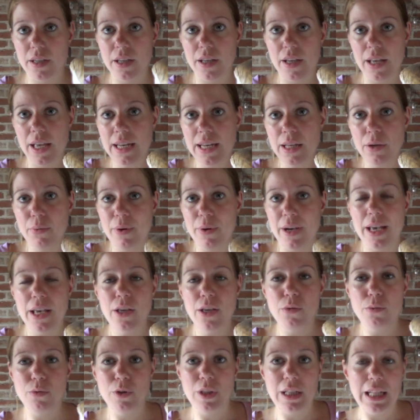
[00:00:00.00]
any way
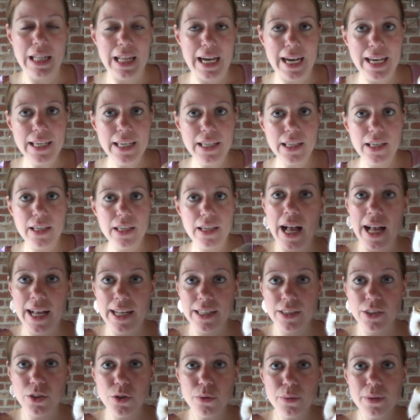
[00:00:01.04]
you would like,
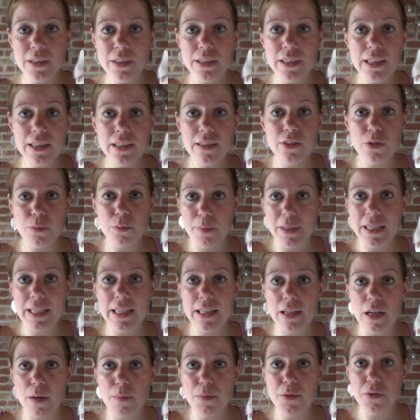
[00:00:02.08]
and you will need to pick
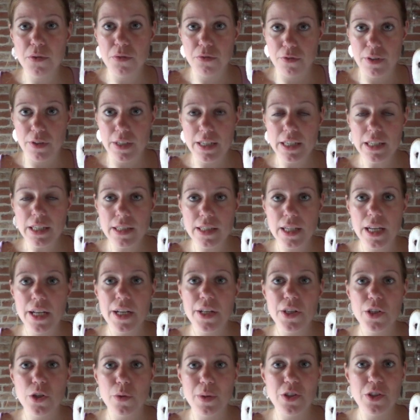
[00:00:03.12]
it up to feed it.
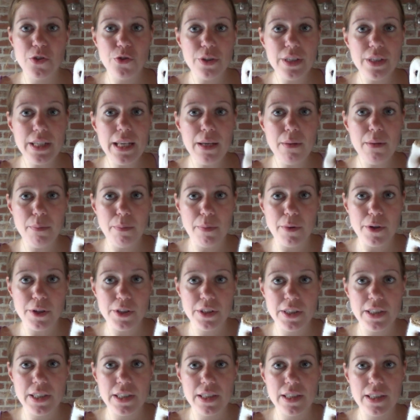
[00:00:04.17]
So it's really
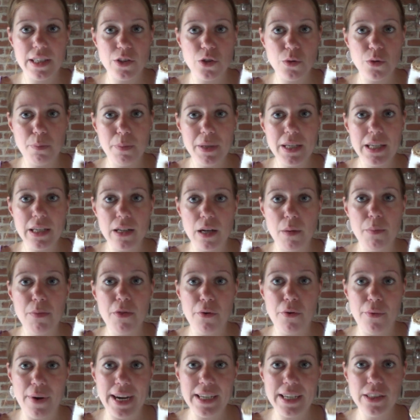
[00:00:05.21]
important that you pick it up
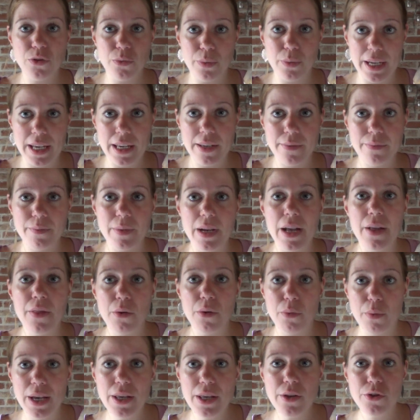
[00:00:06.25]
the right way. And
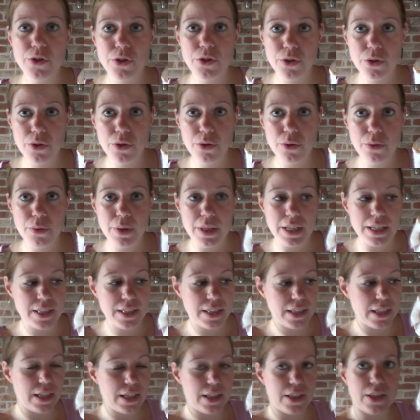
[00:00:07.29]
the way you should do
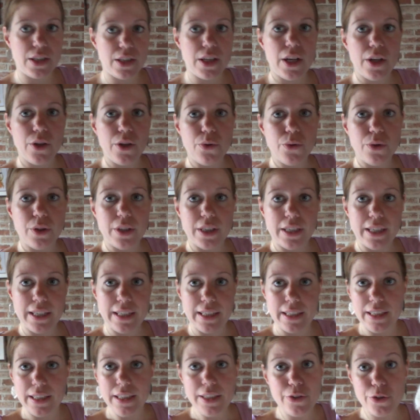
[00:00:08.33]
this is
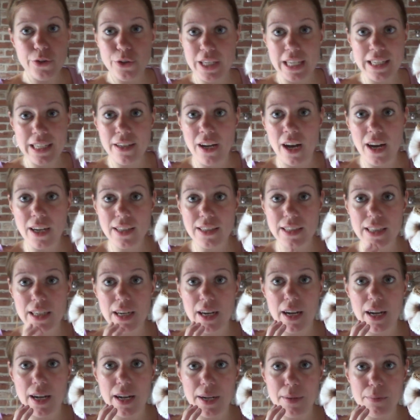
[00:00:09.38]
you cannot
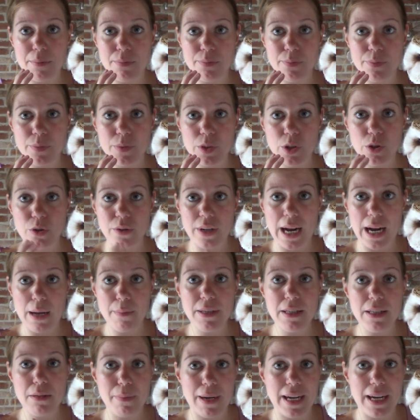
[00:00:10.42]
grab
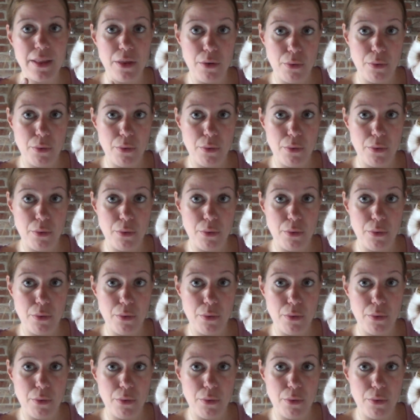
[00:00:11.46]
it by the